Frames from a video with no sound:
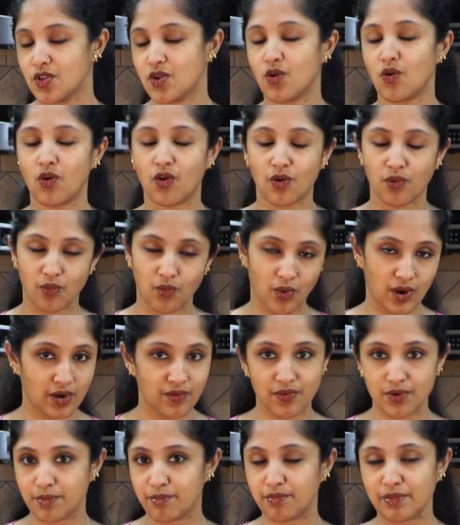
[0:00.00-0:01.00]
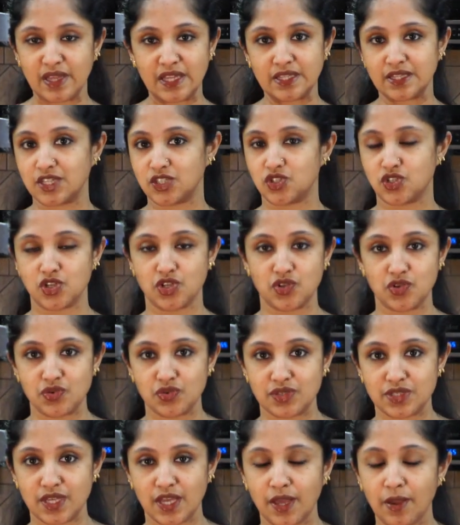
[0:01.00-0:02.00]
or whatever meat that you're
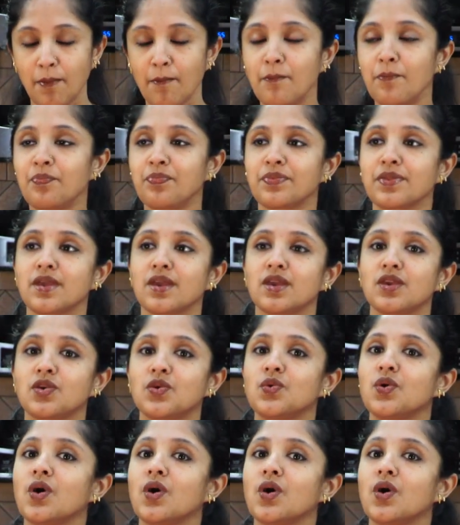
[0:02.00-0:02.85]
using, you